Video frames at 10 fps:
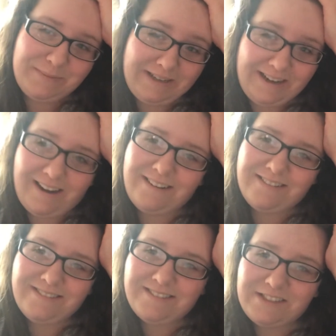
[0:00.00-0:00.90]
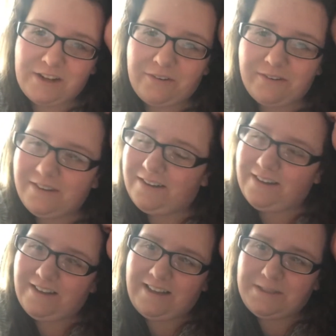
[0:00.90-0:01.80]
But yeah, so
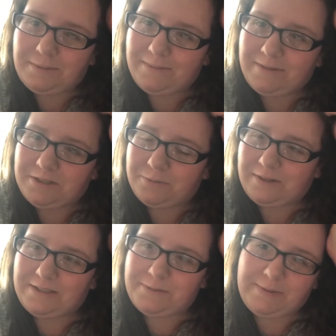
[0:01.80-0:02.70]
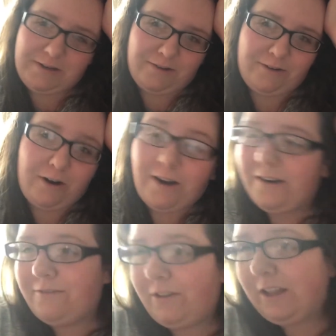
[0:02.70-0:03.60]
that's pretty much what's been going
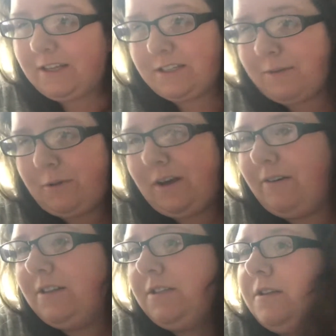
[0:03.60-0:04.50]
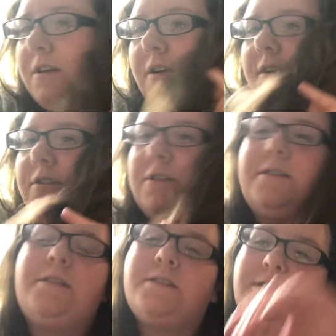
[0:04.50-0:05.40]
on for the last couple hours.
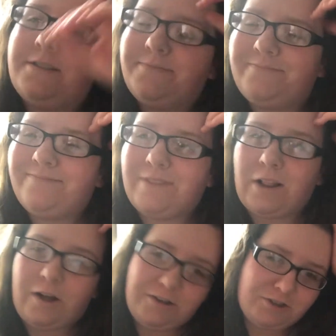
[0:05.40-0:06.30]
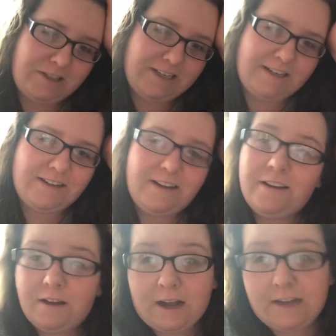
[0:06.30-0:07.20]
Just laundry.
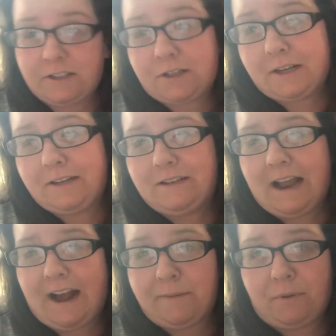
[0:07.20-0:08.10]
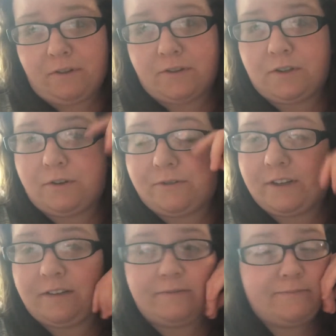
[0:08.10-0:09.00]
I took a nap on the
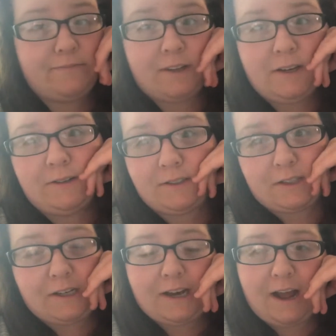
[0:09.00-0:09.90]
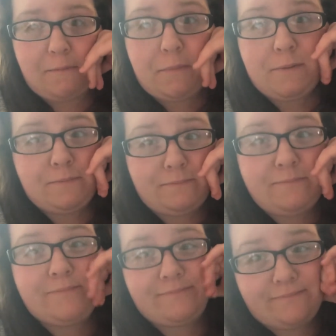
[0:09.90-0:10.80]
sofa. That was a good nap,
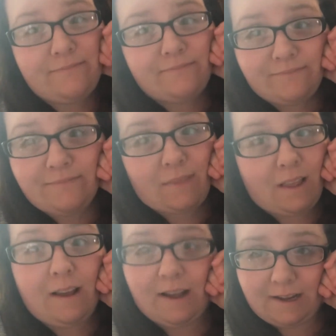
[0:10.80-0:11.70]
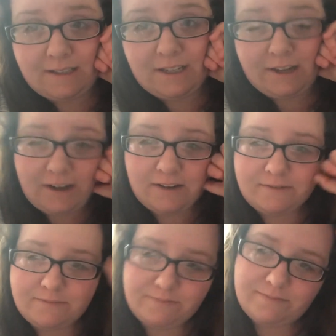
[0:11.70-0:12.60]
I gotta tell y'all.
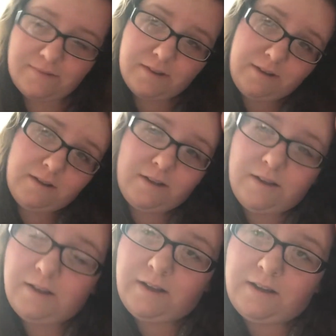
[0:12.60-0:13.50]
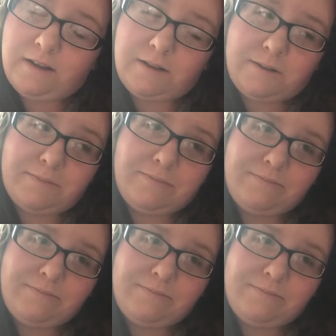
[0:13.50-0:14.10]
Yeah.